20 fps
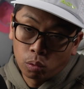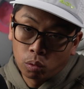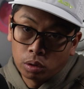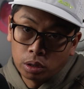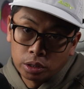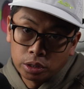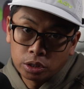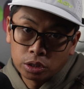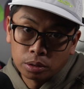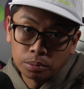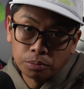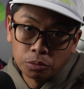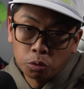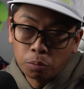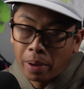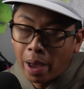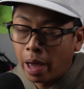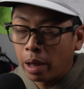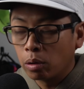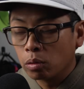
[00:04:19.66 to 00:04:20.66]
was some new
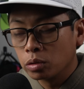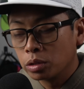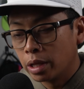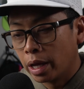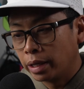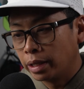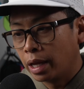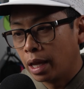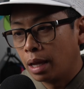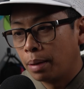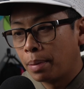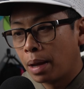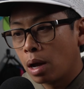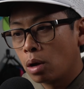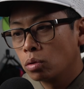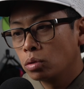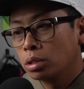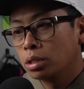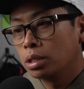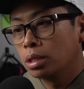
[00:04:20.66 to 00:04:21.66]
paddles that came
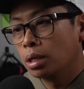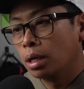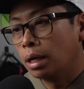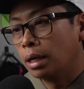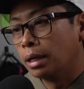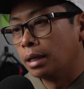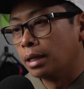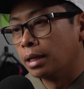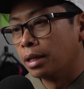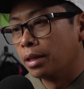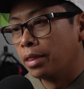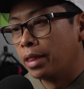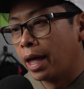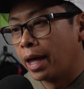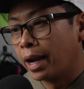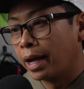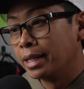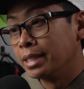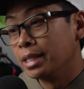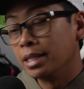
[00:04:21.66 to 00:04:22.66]
out
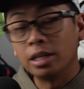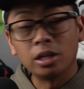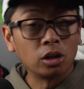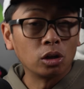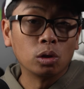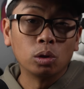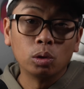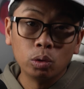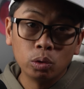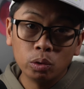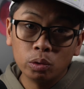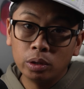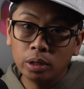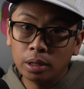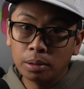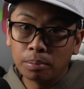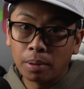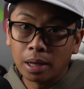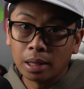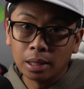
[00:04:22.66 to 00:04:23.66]
that I didn't include
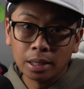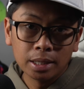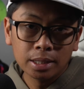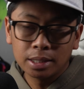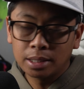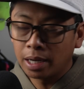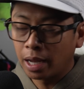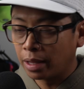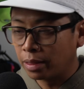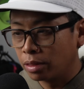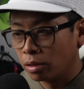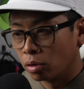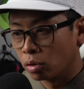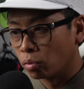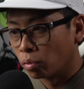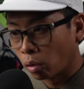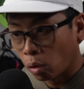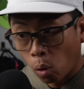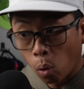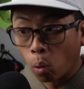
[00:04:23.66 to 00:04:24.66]
in my list at the
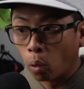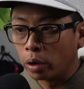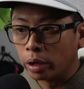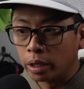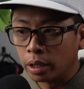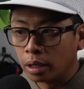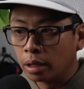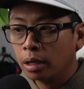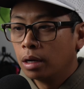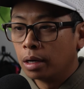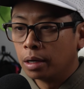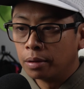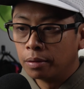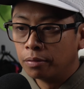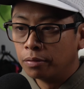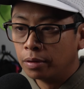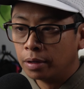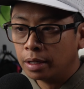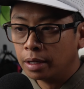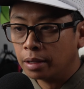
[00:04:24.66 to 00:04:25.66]
recording
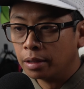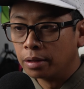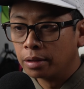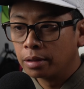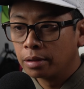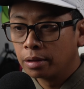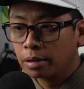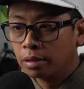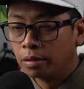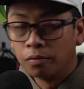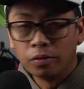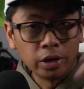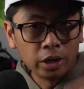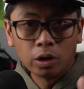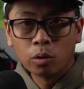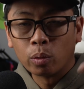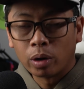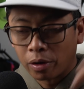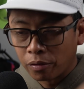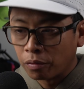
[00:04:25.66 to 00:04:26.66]
of the
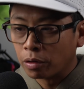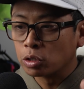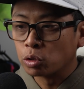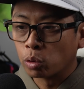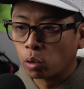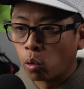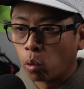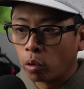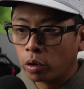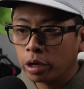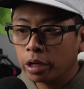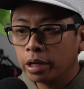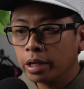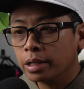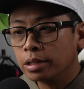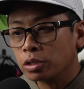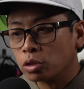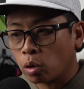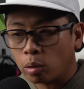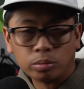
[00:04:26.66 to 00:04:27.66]
video when I first recorded
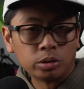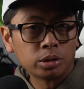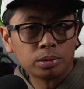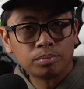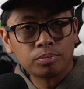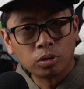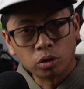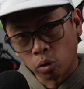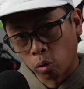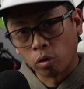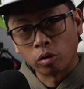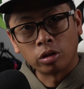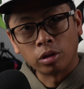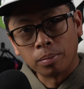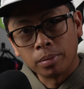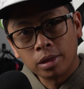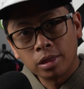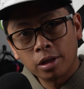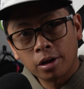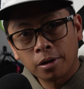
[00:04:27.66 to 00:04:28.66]
it, so I'm just throwing
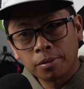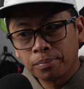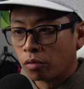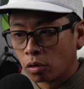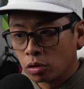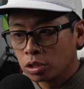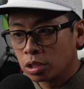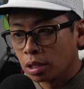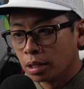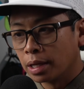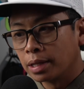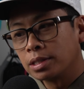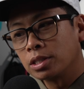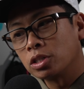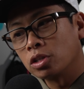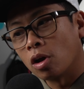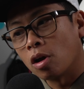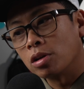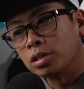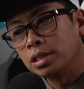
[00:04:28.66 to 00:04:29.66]
them in there. First, let's
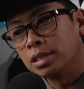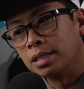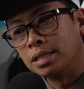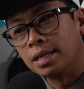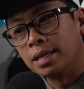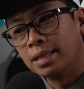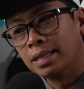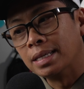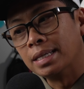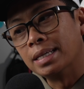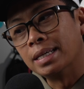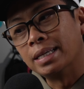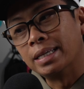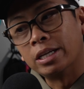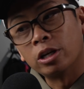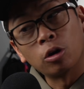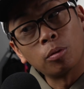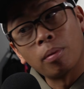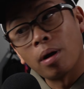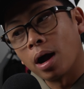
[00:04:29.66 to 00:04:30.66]
toss in the
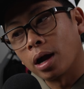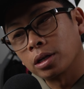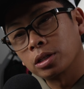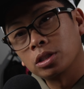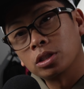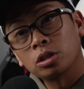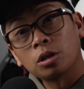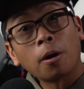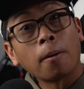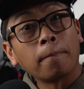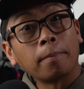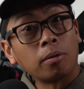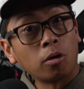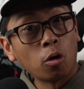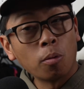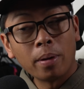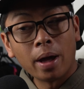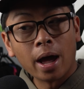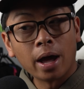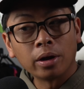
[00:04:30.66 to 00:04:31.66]
Gearbox
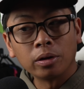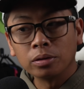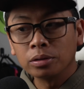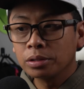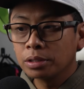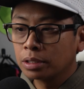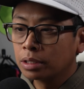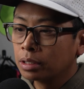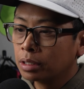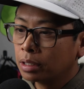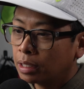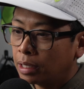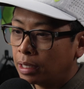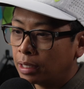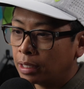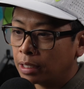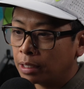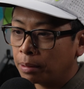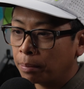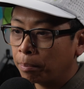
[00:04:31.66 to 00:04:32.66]
Pro paddles.
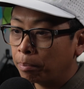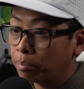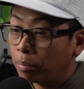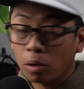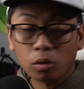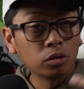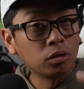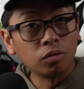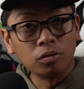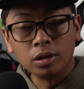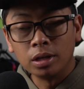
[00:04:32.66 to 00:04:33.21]
Both of